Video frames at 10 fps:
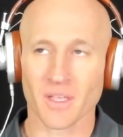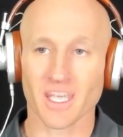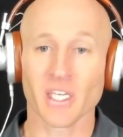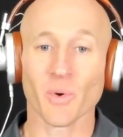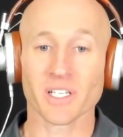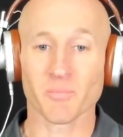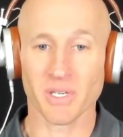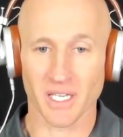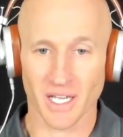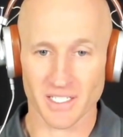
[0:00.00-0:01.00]
the
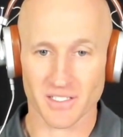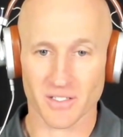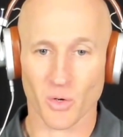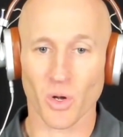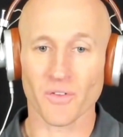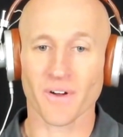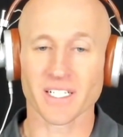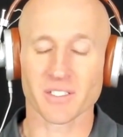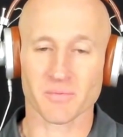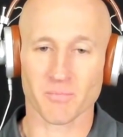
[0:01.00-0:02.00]
QSBS, the
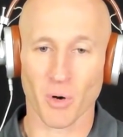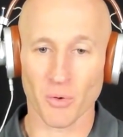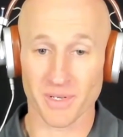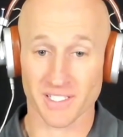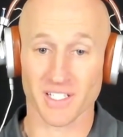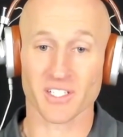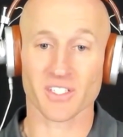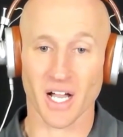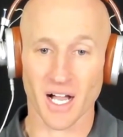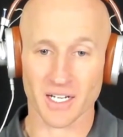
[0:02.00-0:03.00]
qualified small
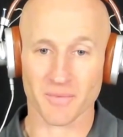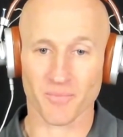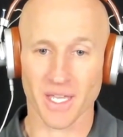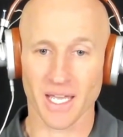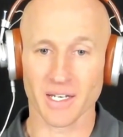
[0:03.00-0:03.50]
business stock.